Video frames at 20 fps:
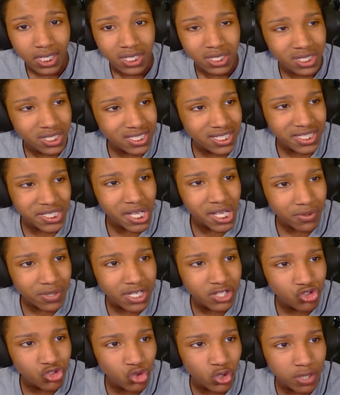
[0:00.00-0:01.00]
This is how they
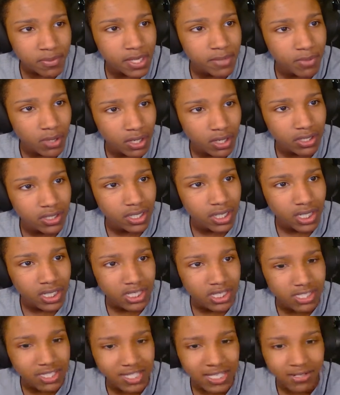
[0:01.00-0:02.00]
treat me, bro.
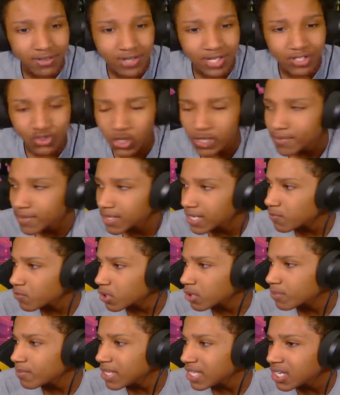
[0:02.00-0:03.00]
This is how they treat me. They
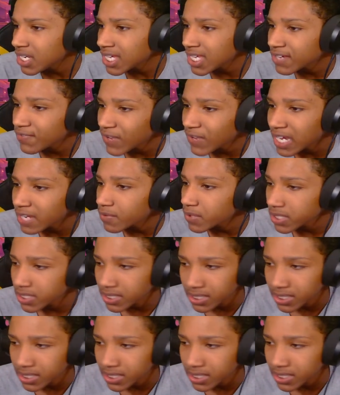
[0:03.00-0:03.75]
want me to get a virus.